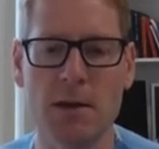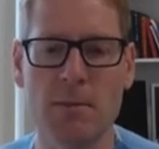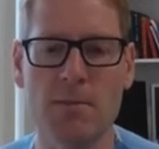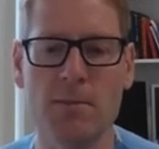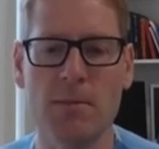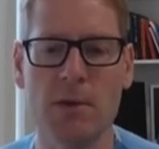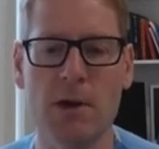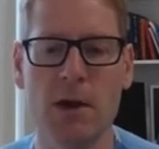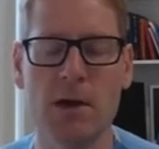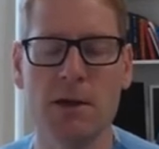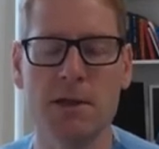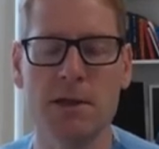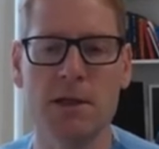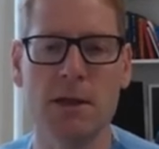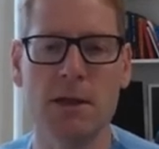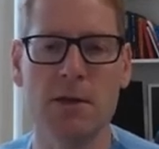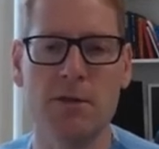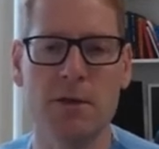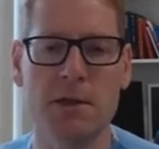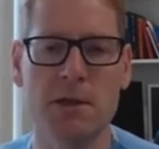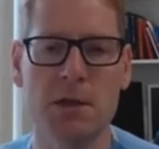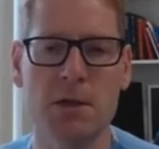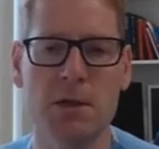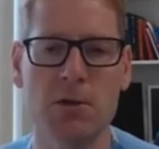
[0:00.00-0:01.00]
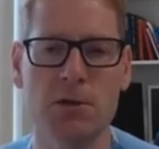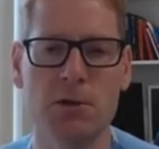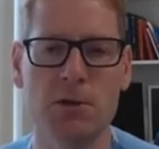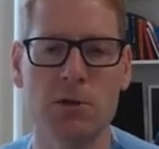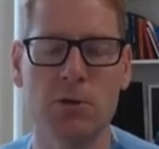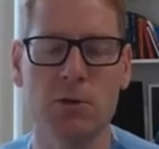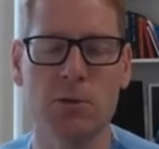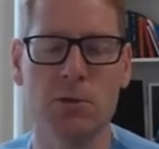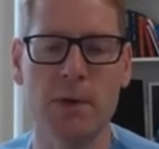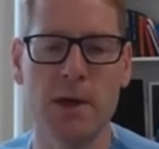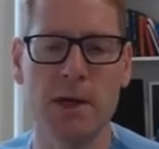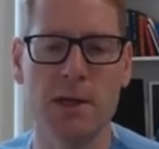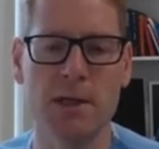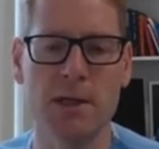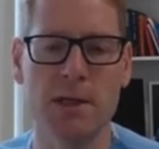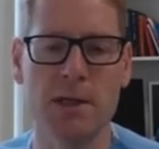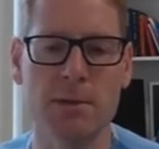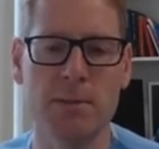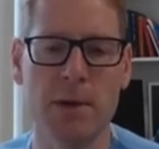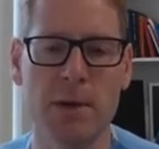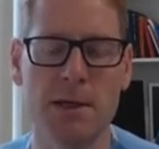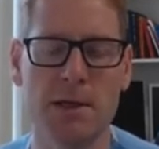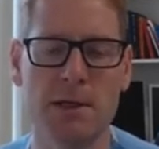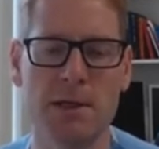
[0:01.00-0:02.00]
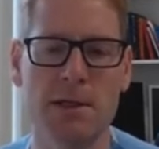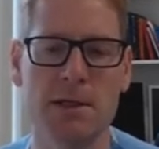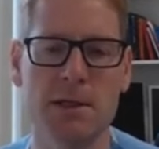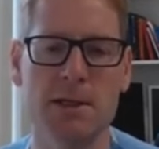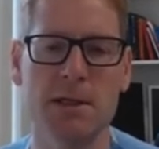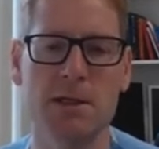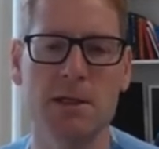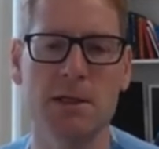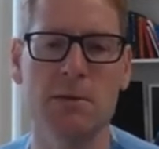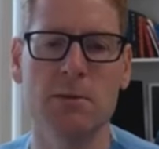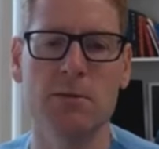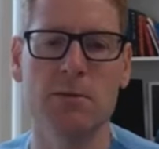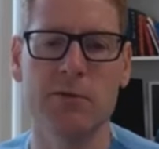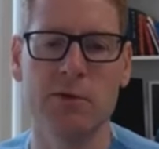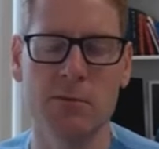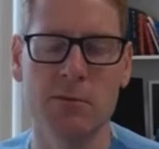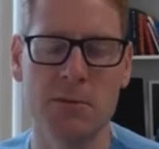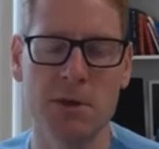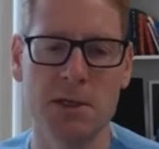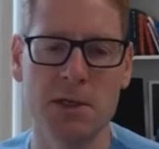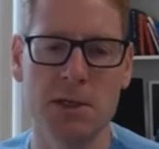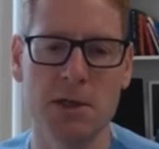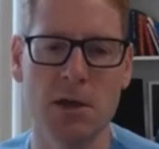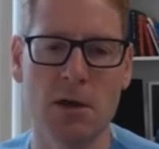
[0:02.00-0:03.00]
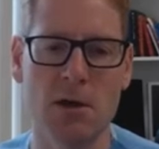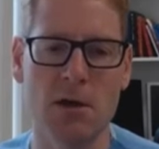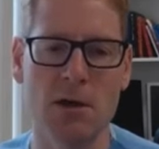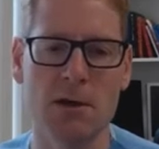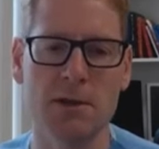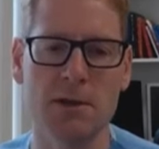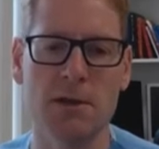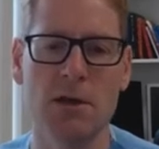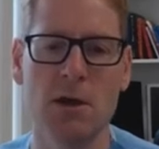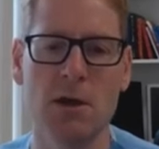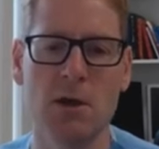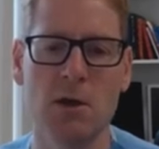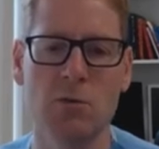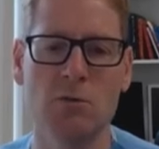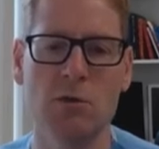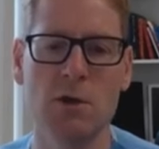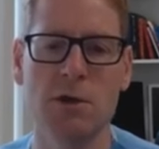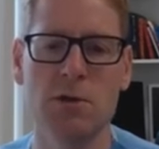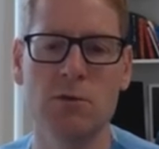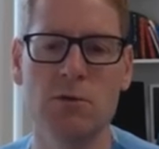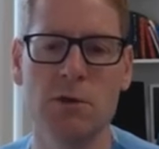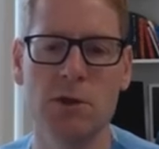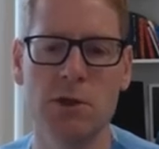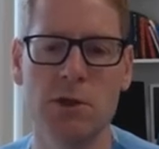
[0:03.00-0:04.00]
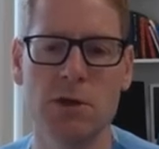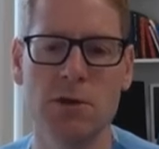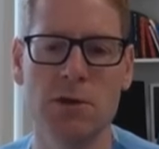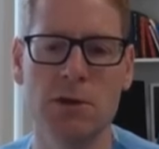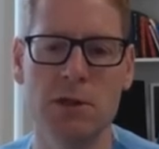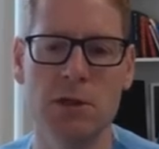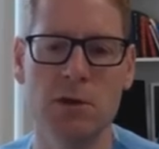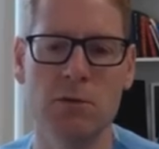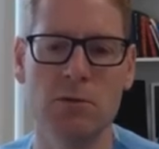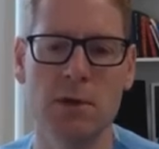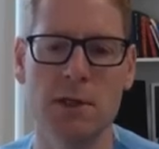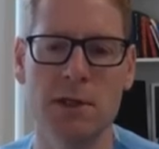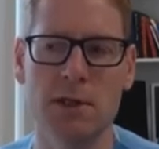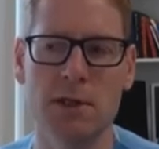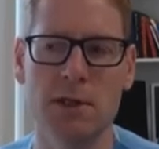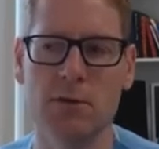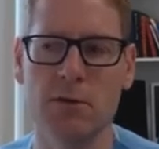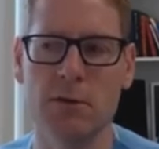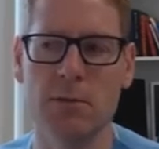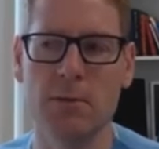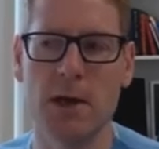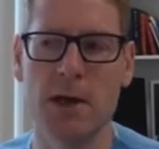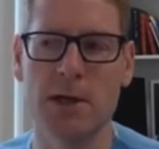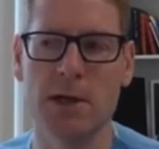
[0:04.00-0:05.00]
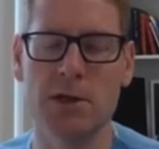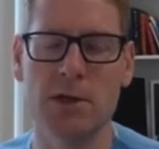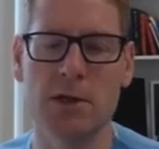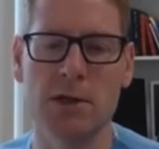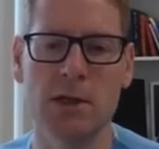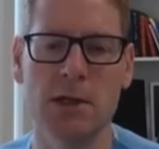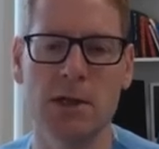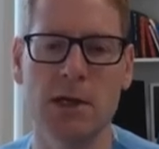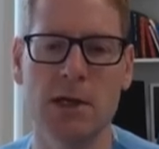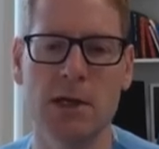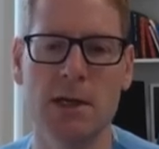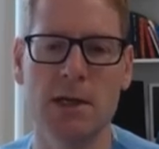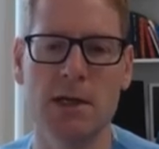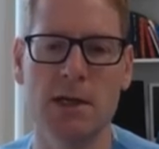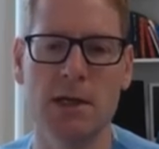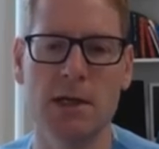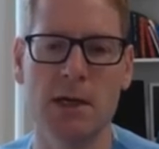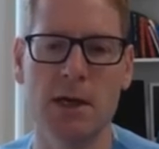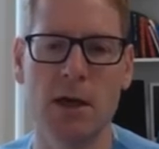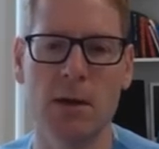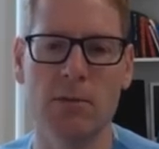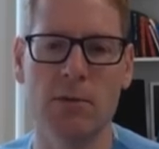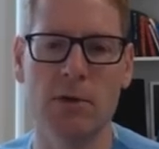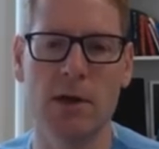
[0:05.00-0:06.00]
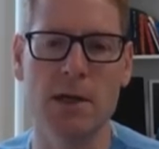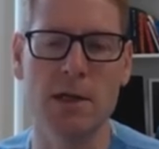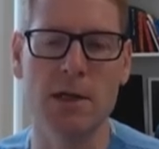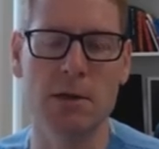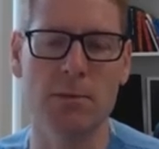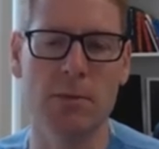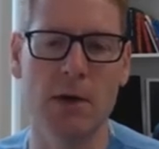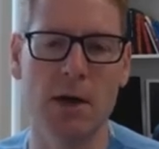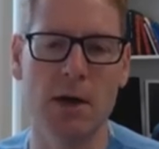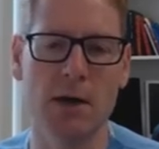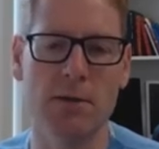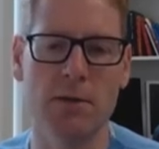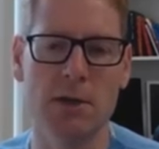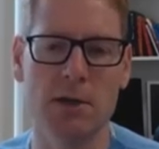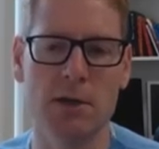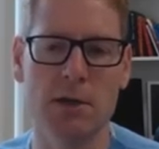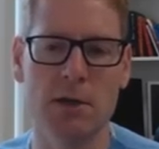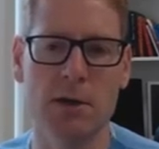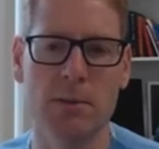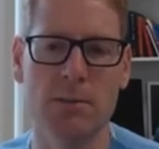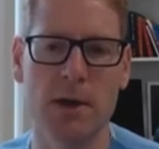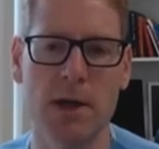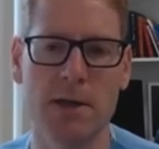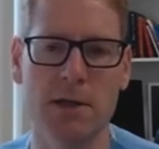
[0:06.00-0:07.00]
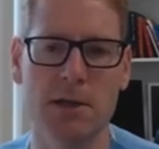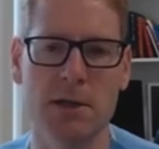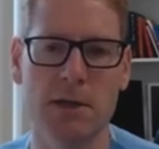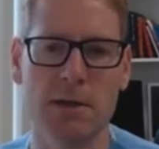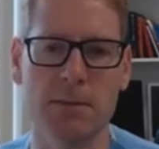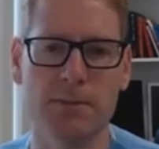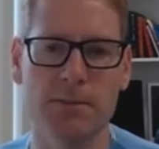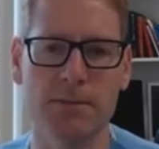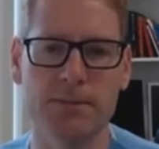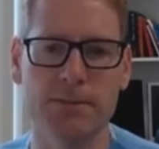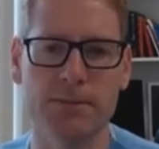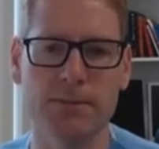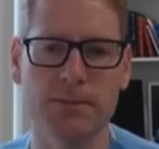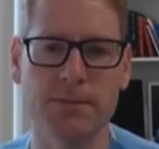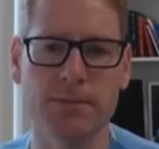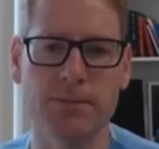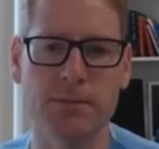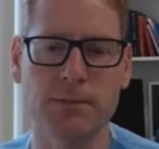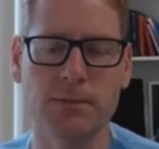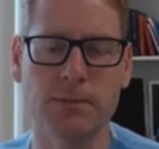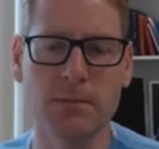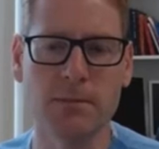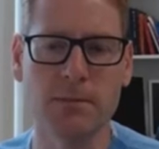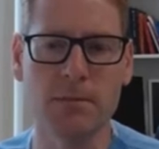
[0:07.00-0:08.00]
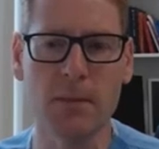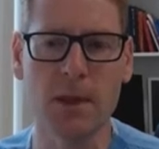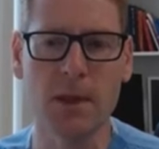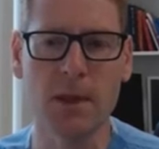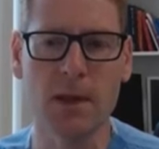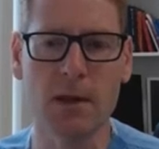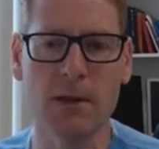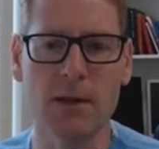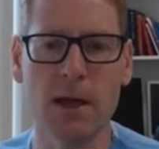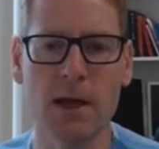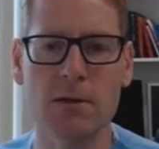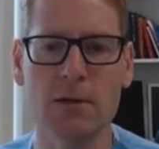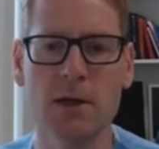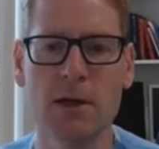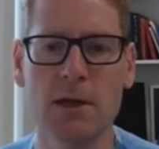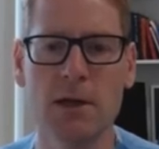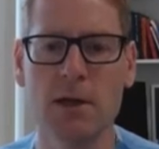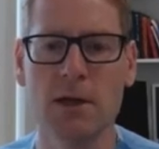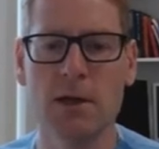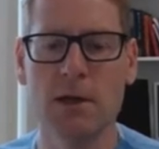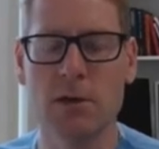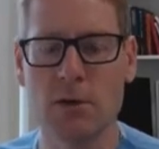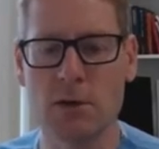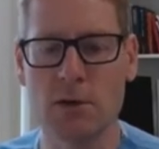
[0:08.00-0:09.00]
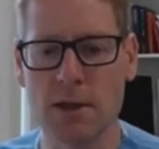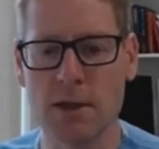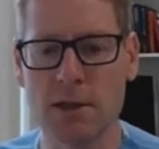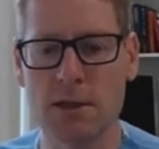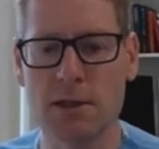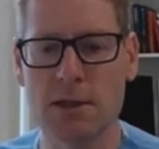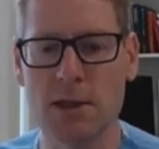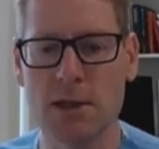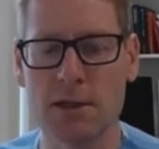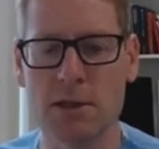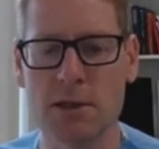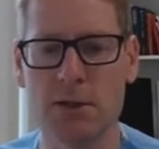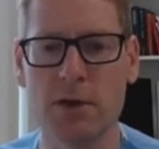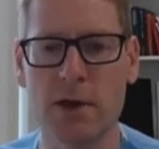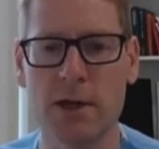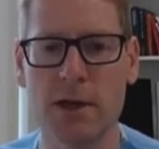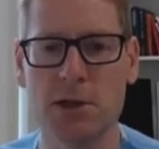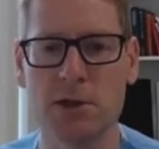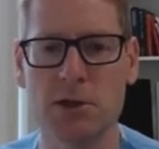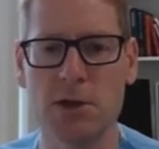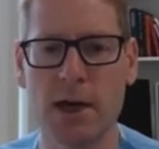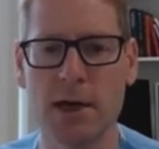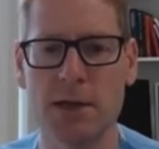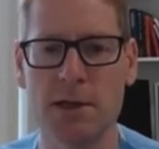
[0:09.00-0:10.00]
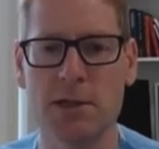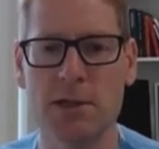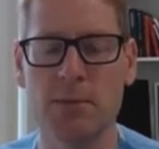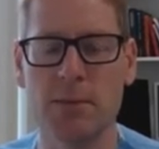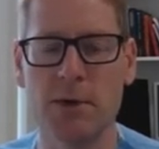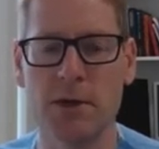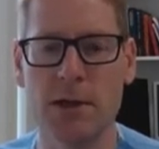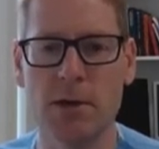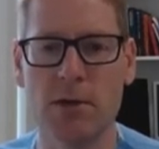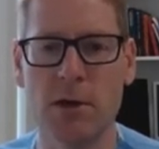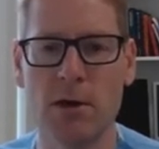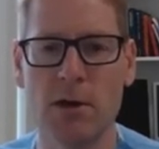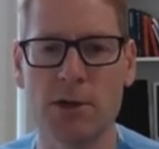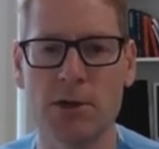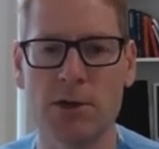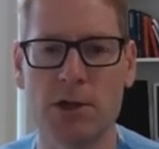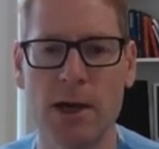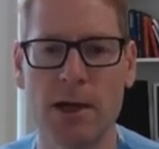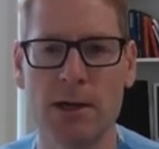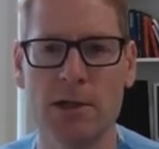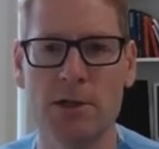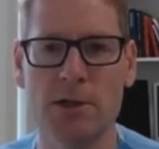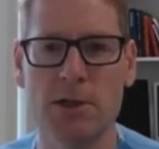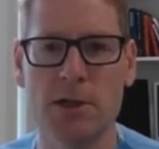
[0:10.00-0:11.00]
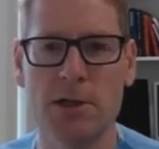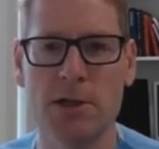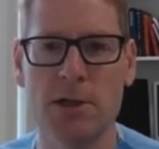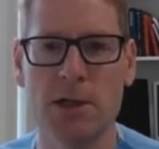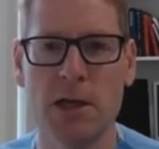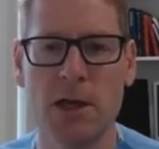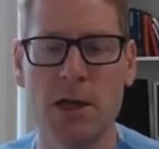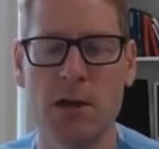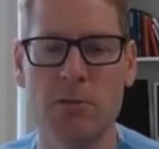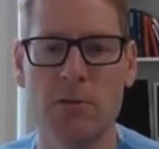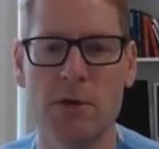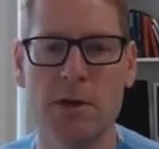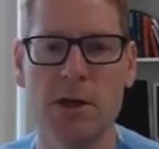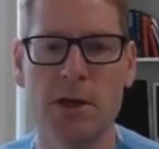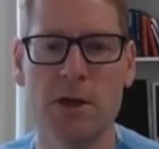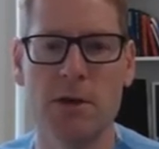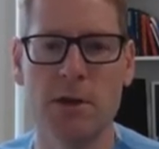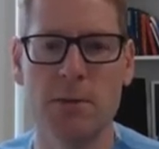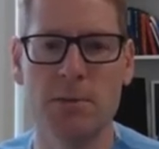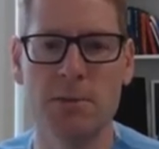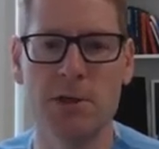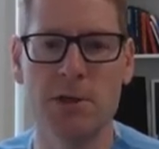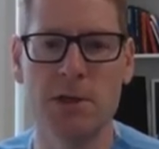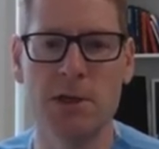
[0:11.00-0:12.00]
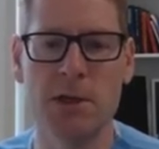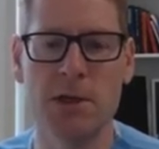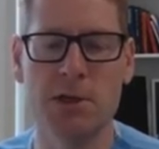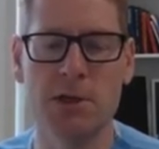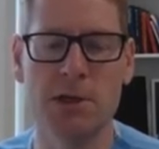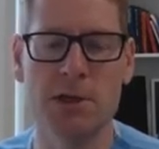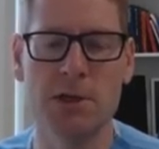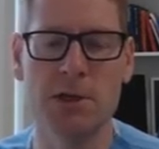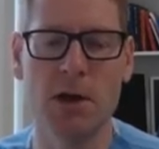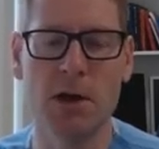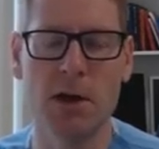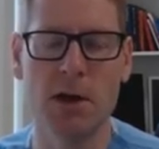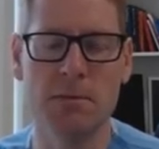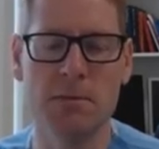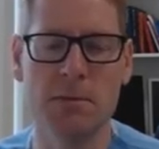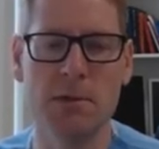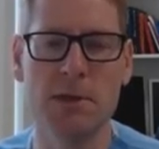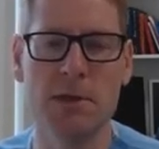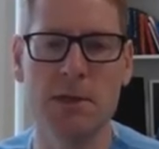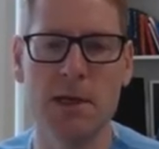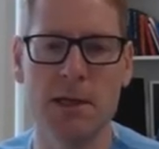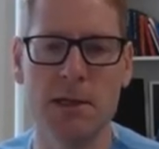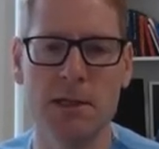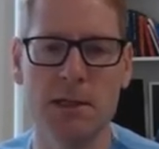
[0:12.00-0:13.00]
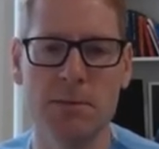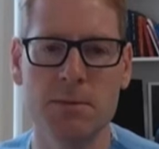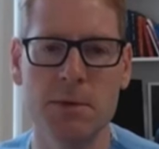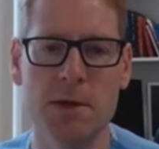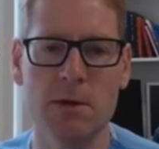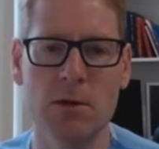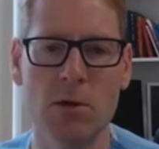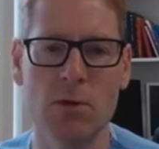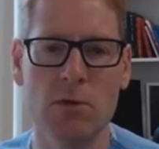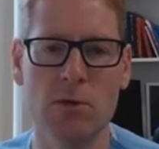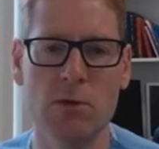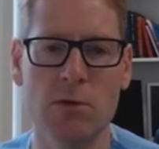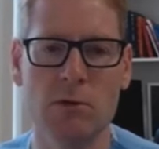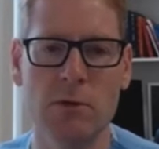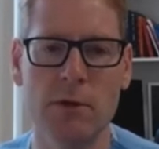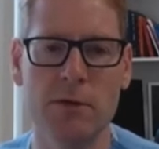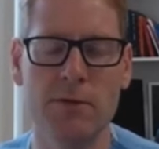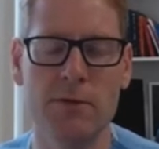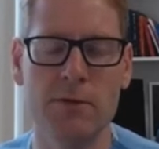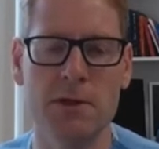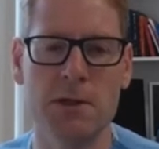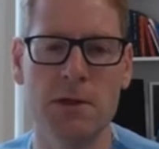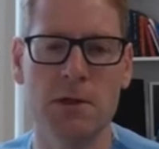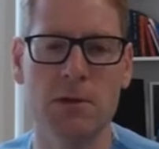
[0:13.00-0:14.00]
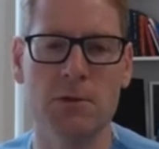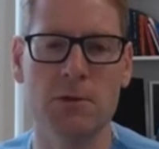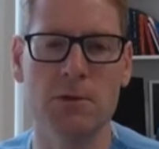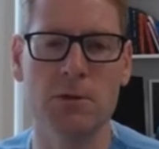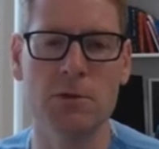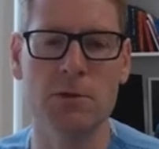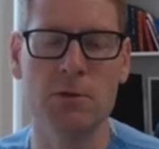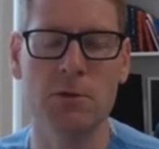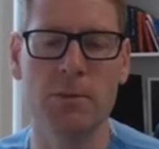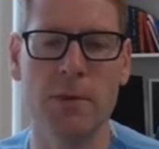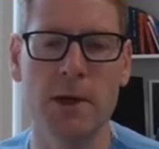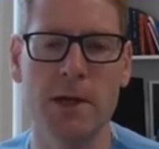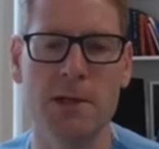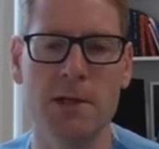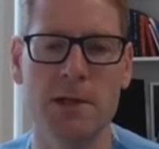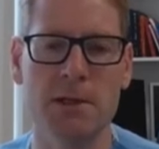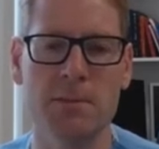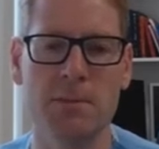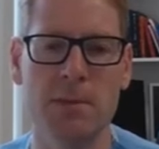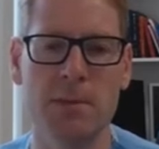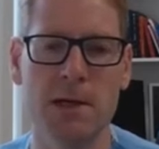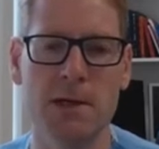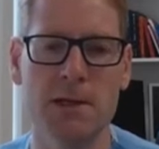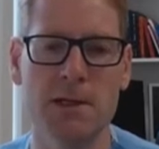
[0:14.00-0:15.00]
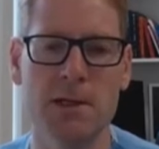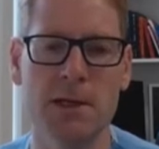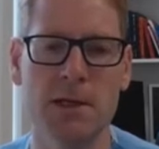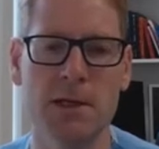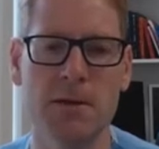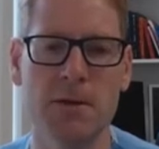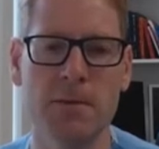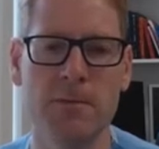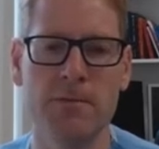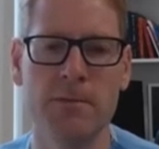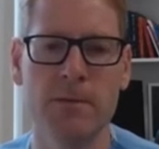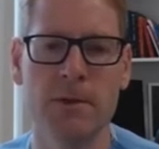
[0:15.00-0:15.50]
implanting a physiological based pacing system from the start would reduce the risk of the patient needing an upgrade to 500 per pacing. Now, this sounds very attractive, but there are challenges. We know the procedure time tends to be longer with physiological based pacing.